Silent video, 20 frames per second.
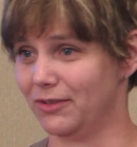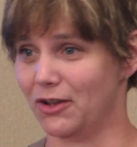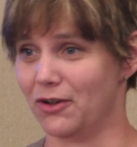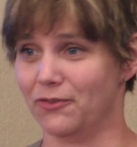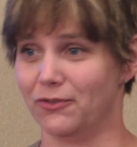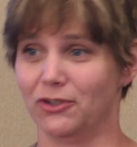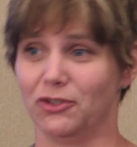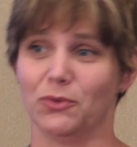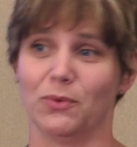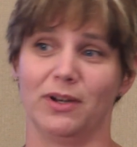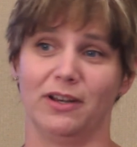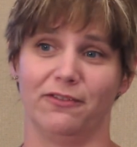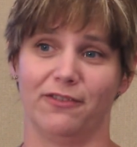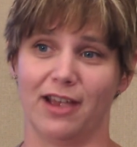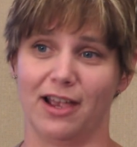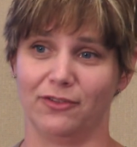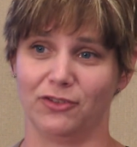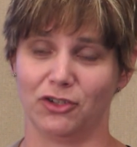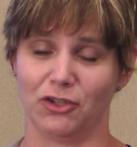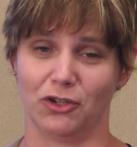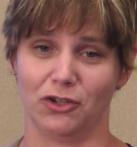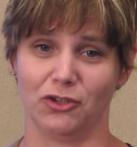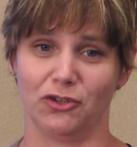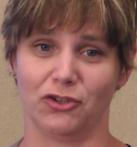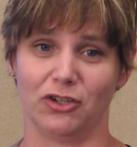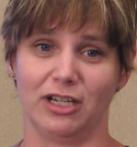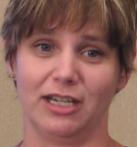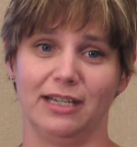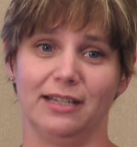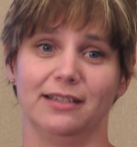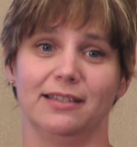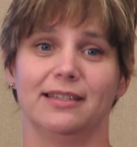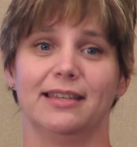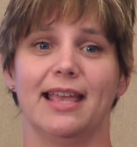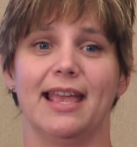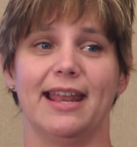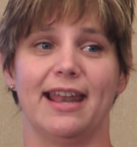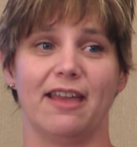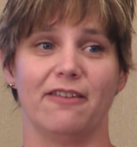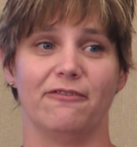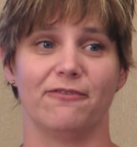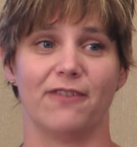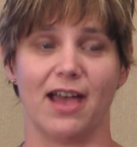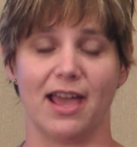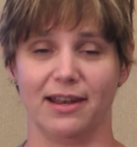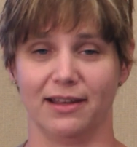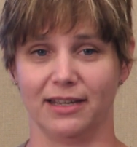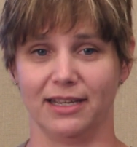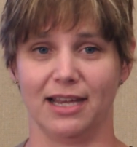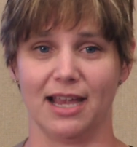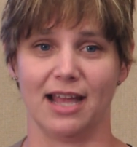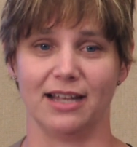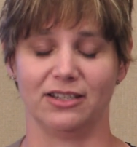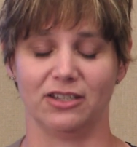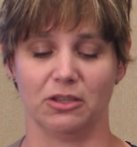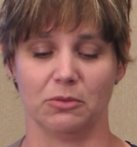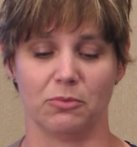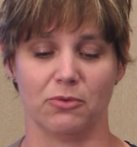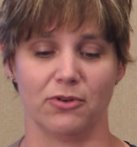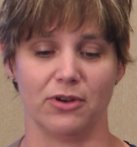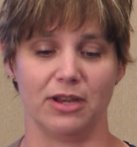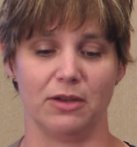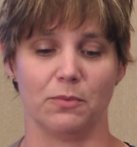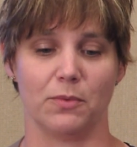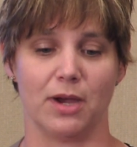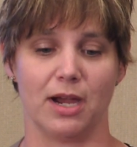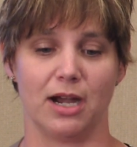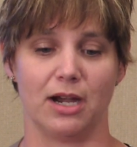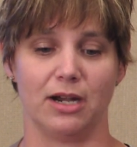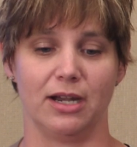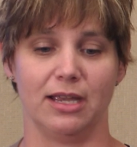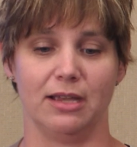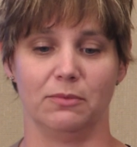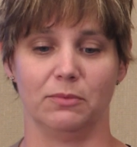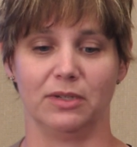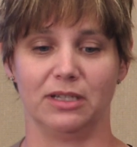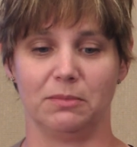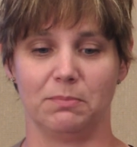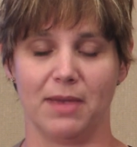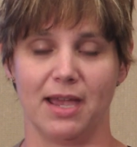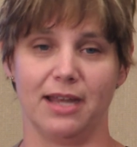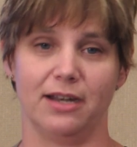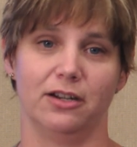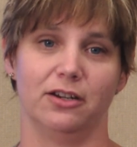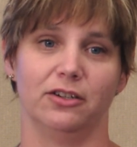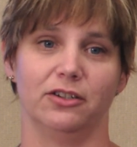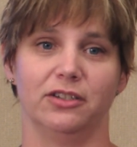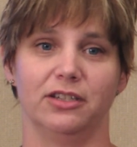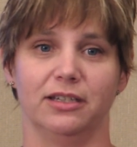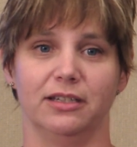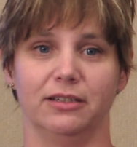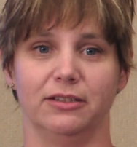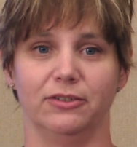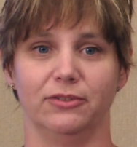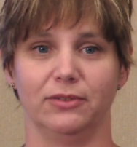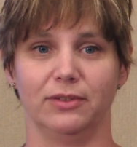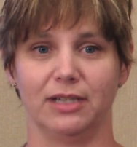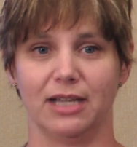over 25 surgeries, and I finally got to the point where it was better to